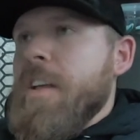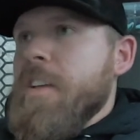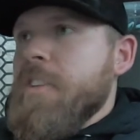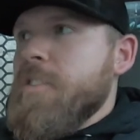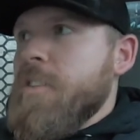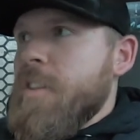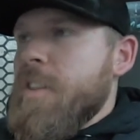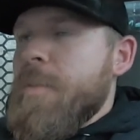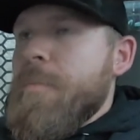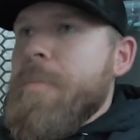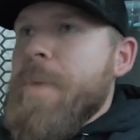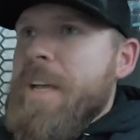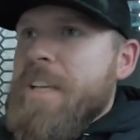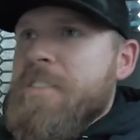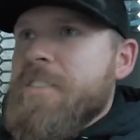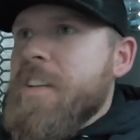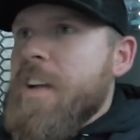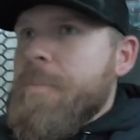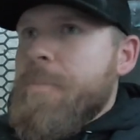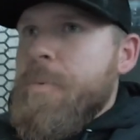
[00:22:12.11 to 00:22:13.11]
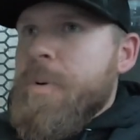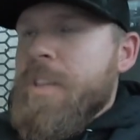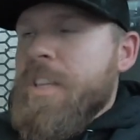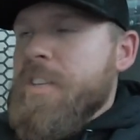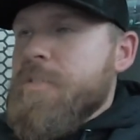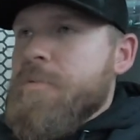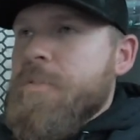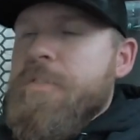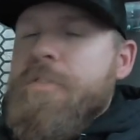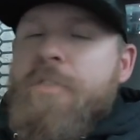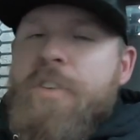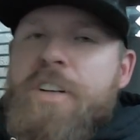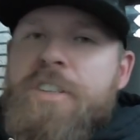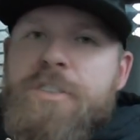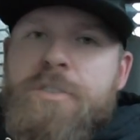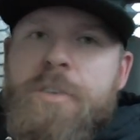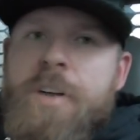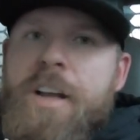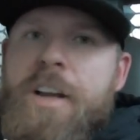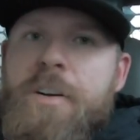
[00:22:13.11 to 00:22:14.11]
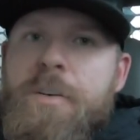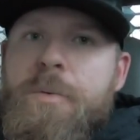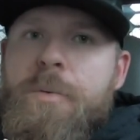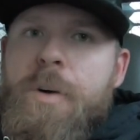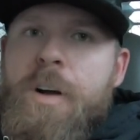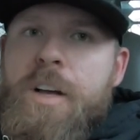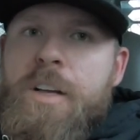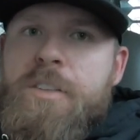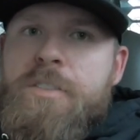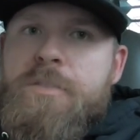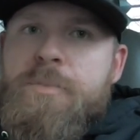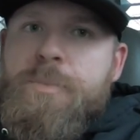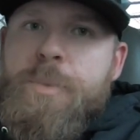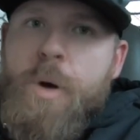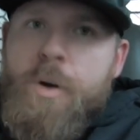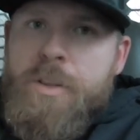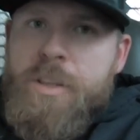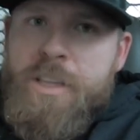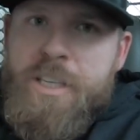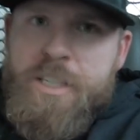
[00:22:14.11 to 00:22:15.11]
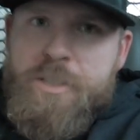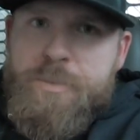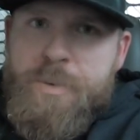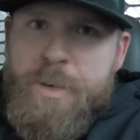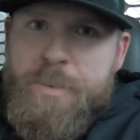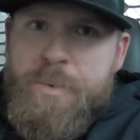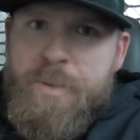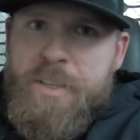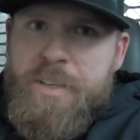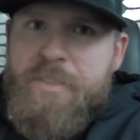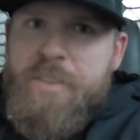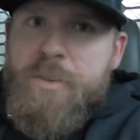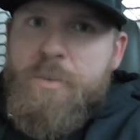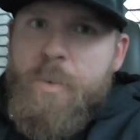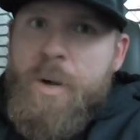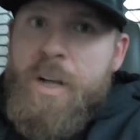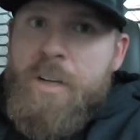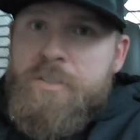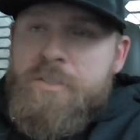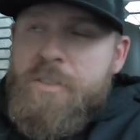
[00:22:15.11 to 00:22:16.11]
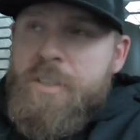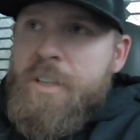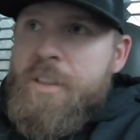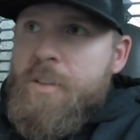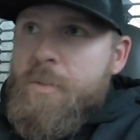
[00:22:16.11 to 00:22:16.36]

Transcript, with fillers: So the mix up with this refrigerator was both of these people lived in Wellesley.